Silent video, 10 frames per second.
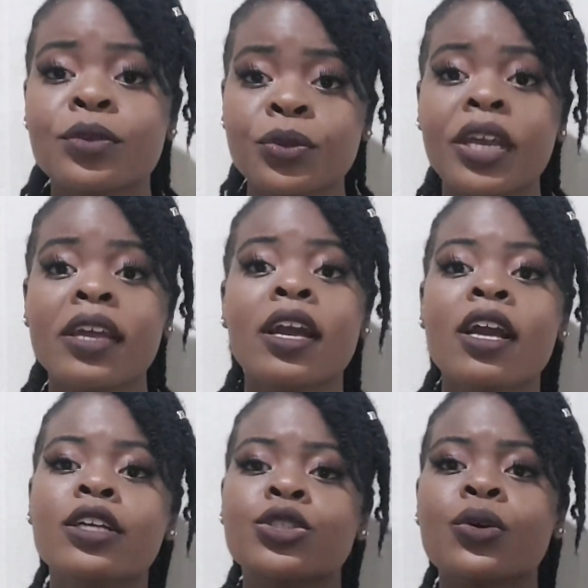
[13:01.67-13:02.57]
Okay,
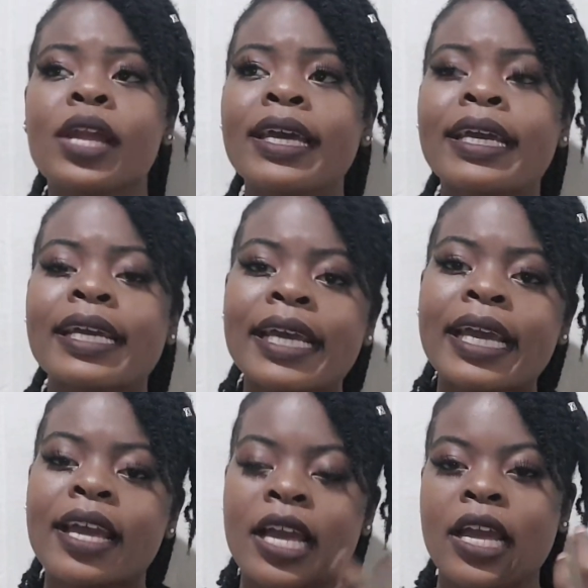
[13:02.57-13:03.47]
so like,
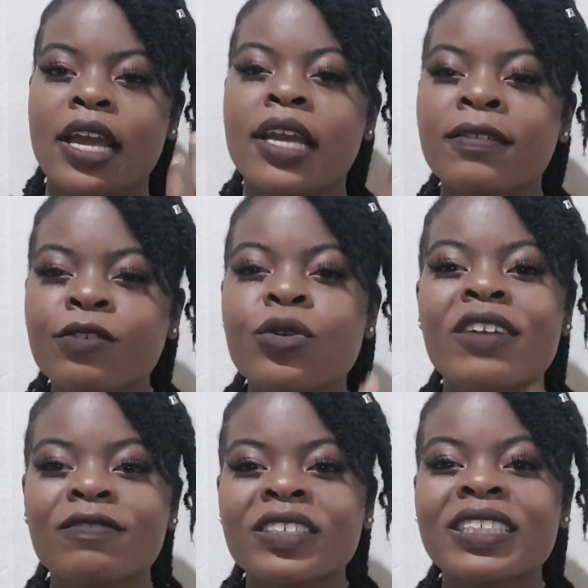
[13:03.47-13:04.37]
if you
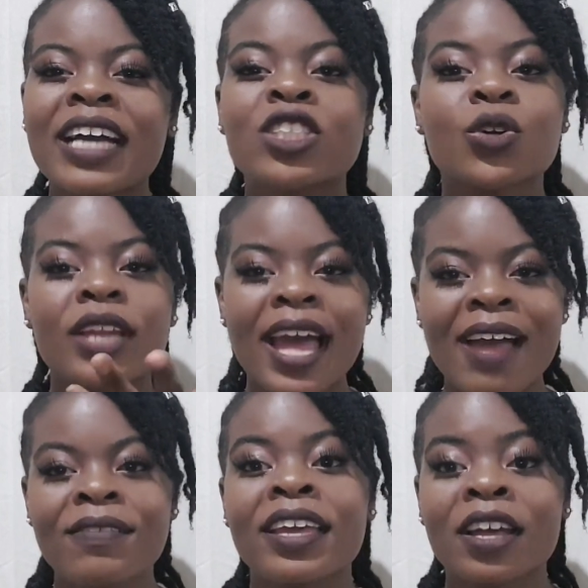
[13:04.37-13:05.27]
emphasize on
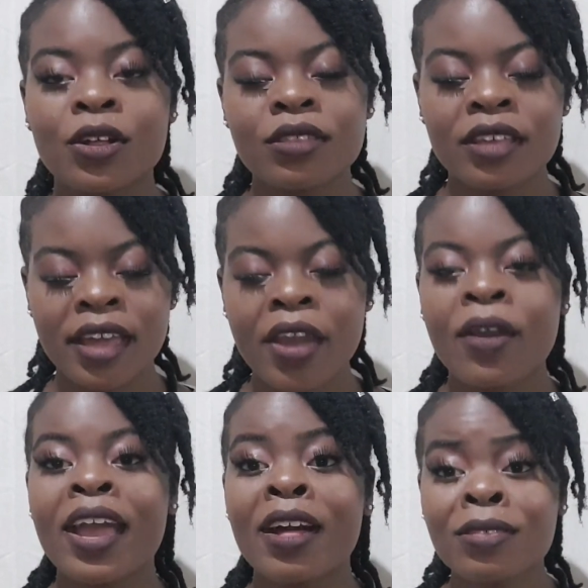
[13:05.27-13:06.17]
having healthy
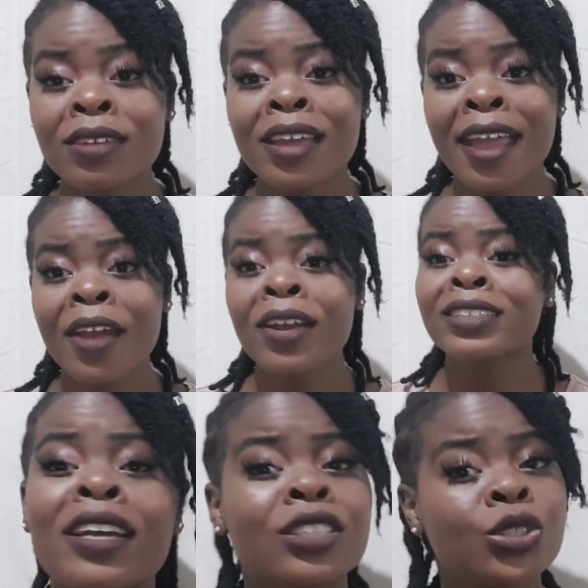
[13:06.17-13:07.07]
hair
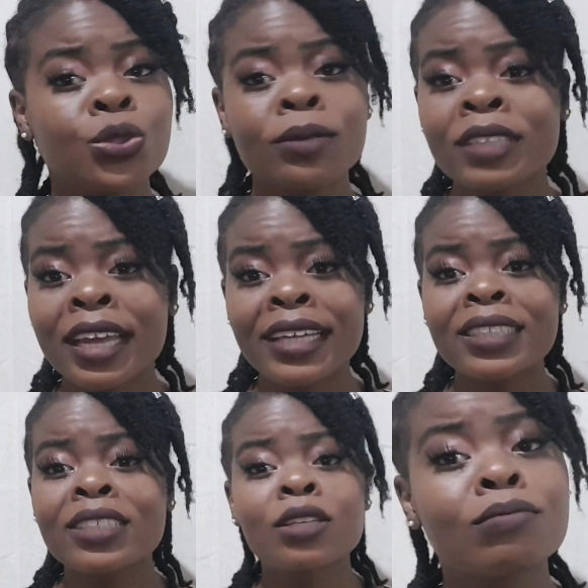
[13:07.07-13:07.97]
is trimmed
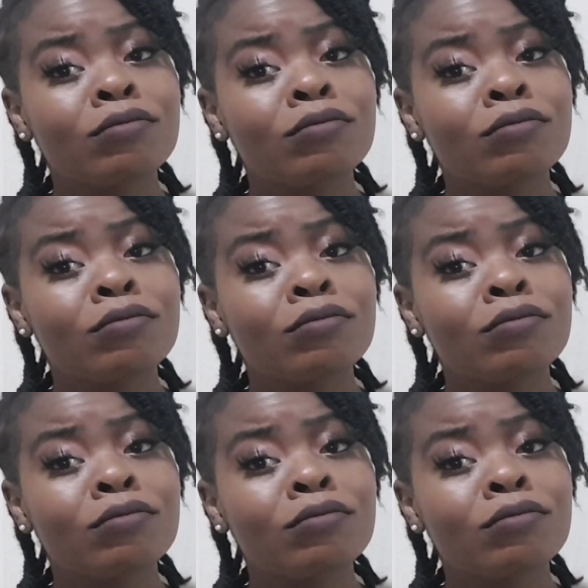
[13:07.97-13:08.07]
ends,